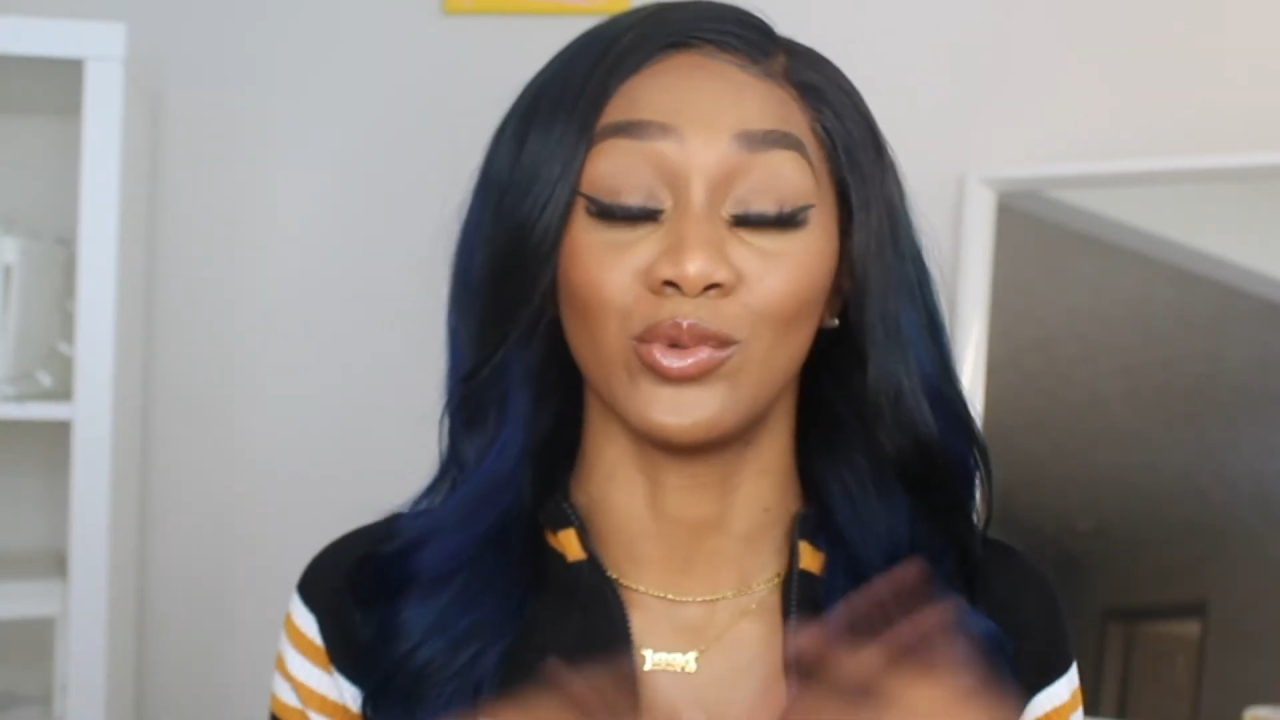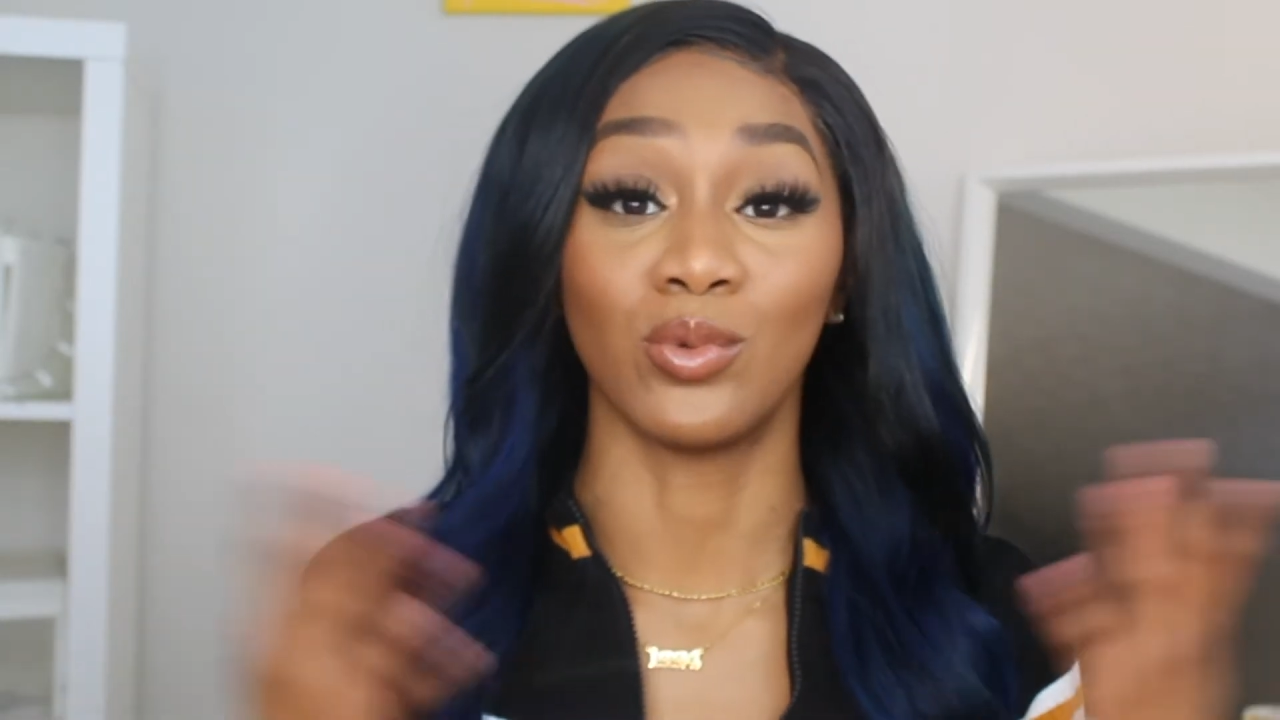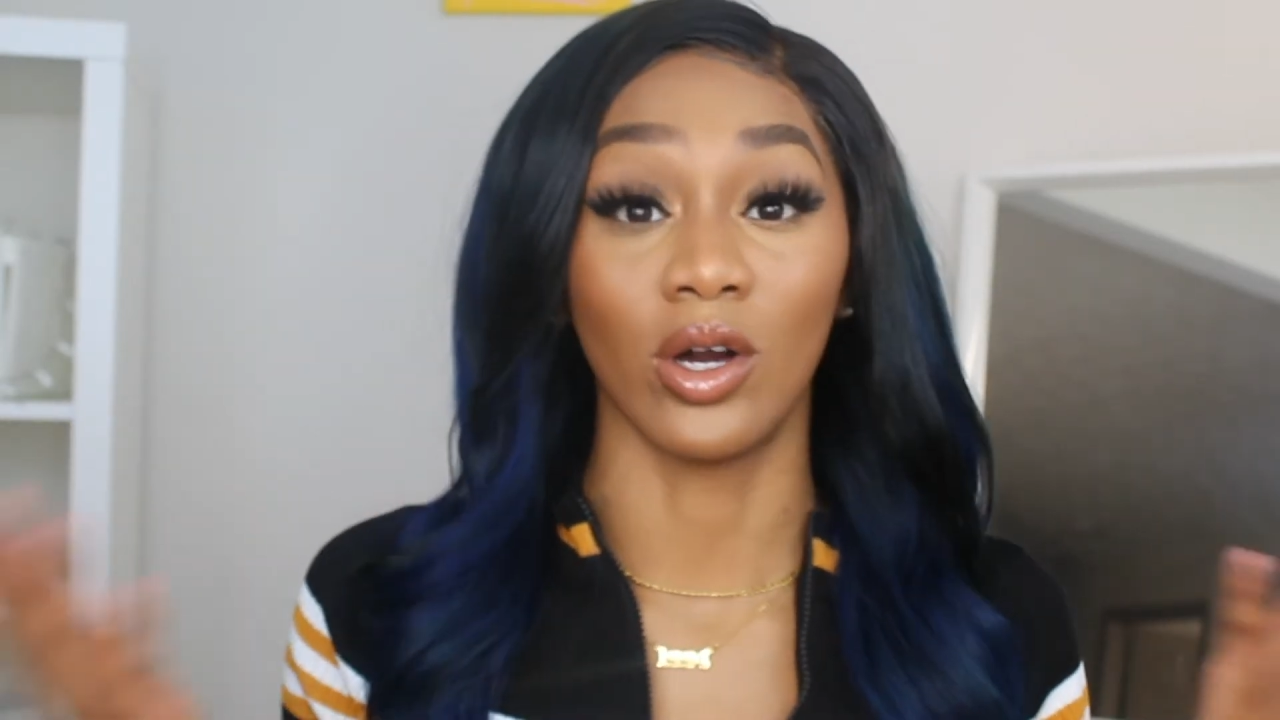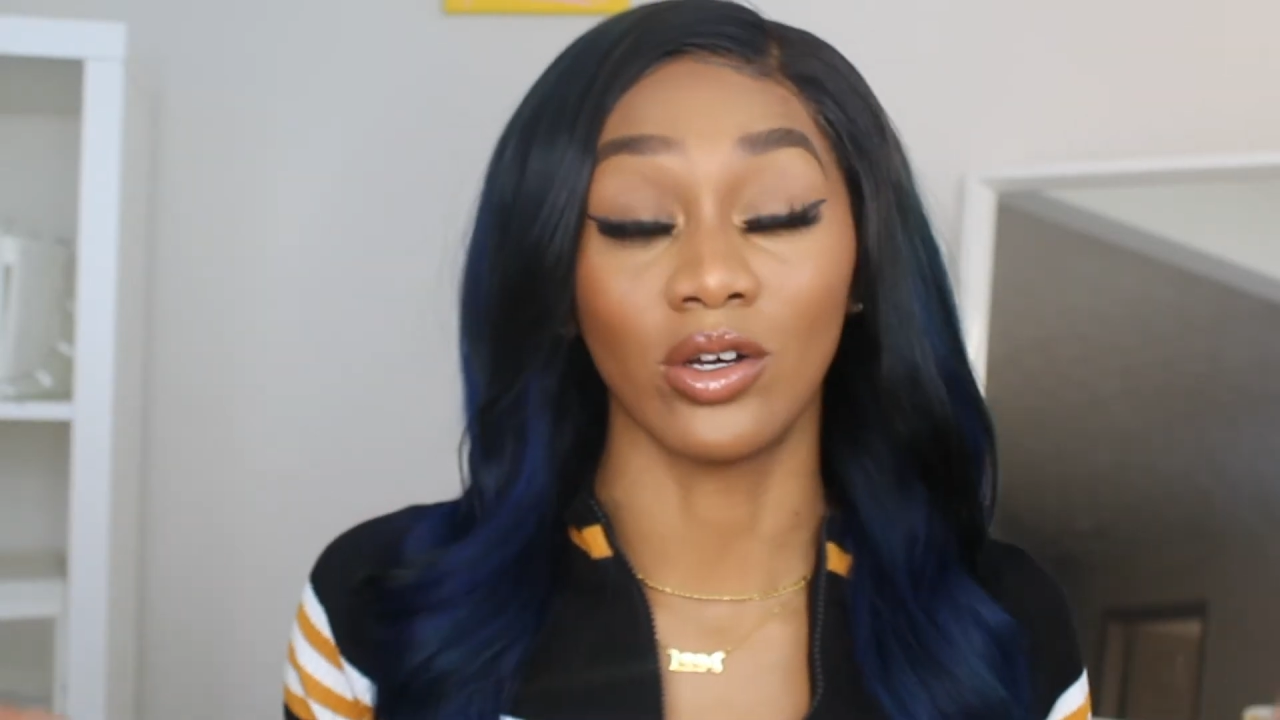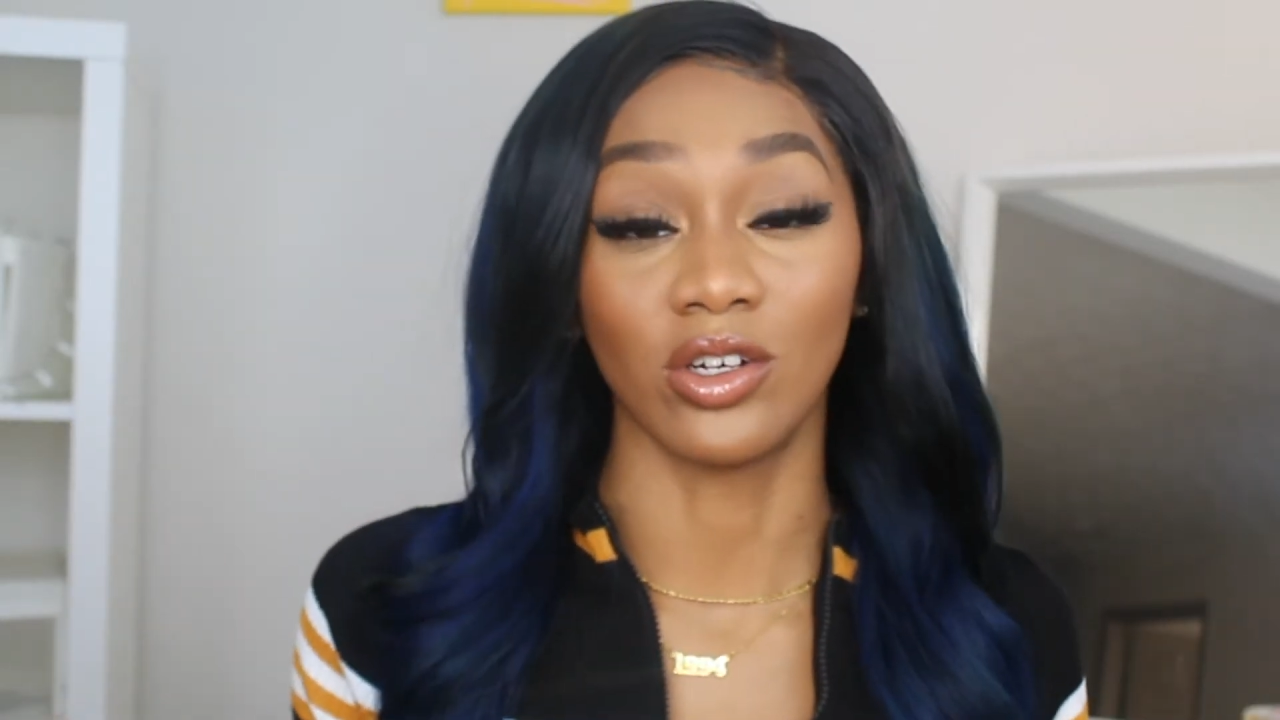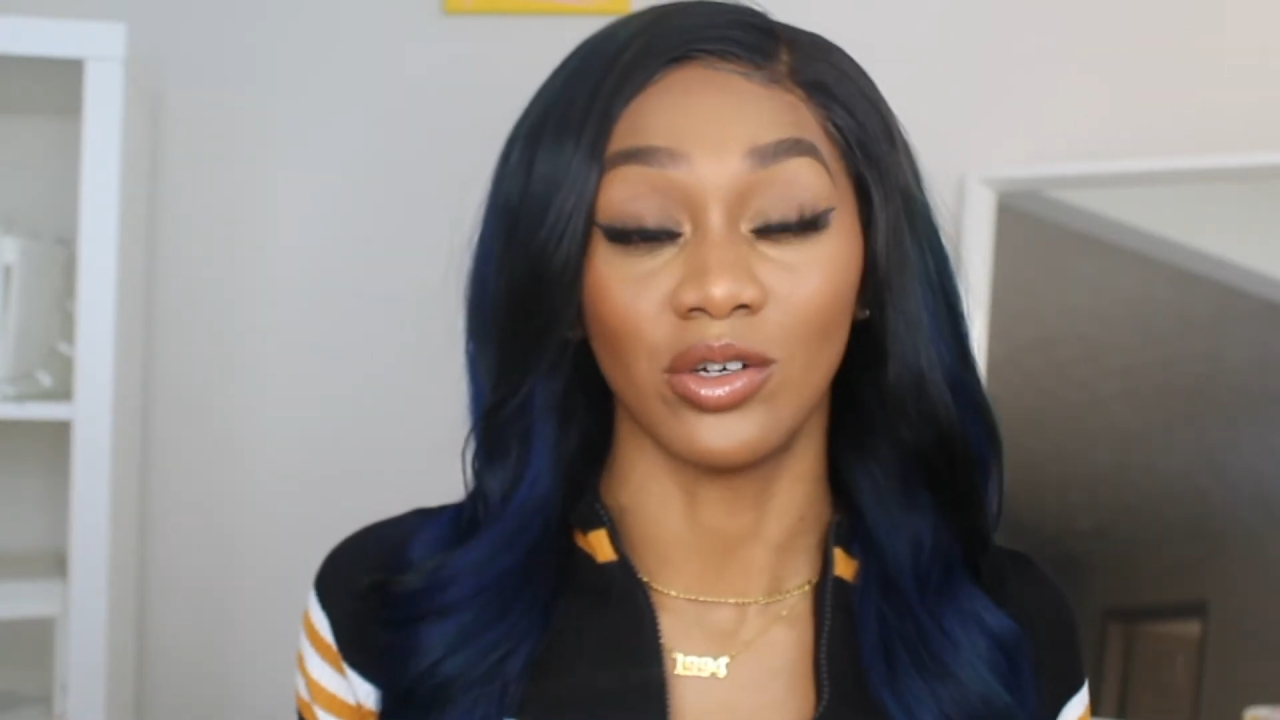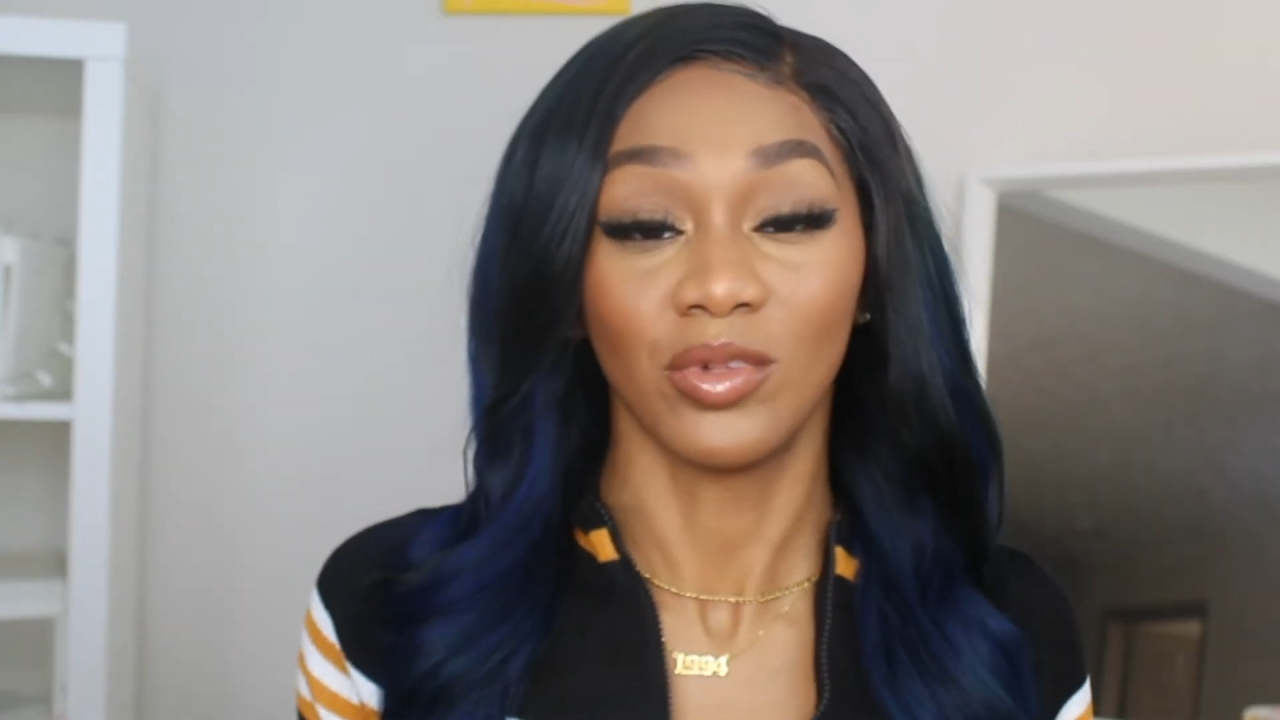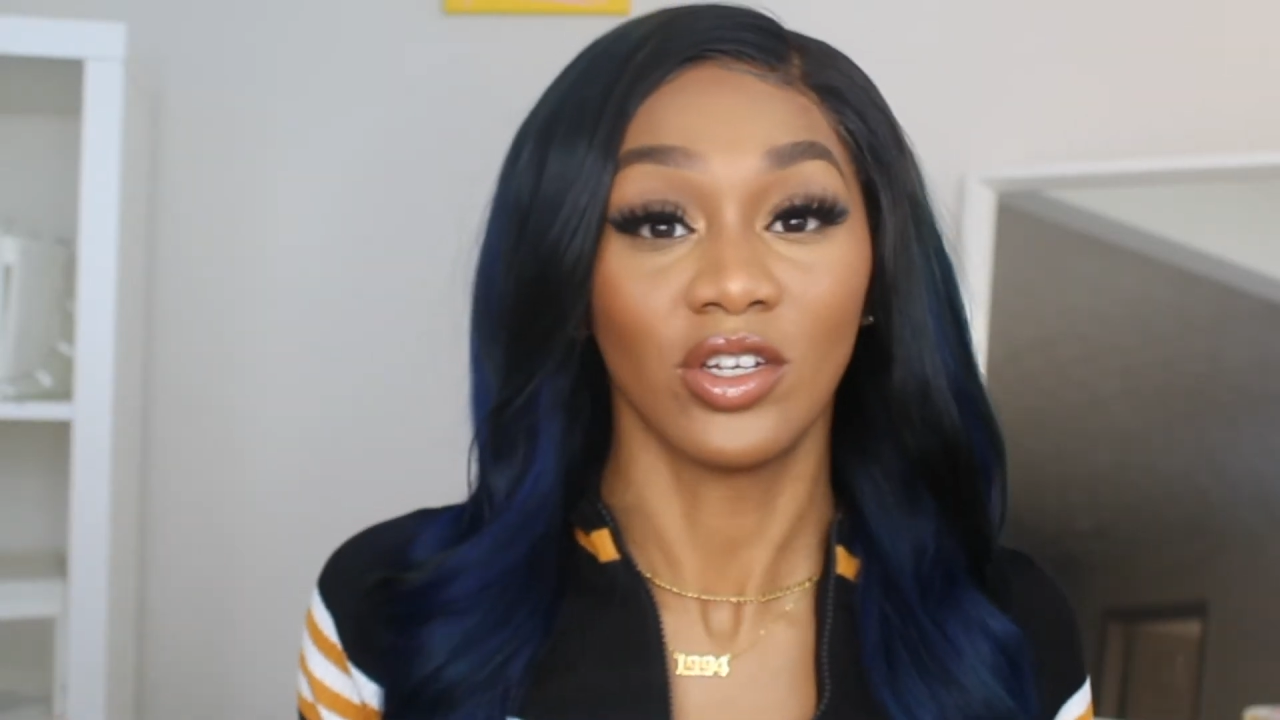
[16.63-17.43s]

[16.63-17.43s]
welcome,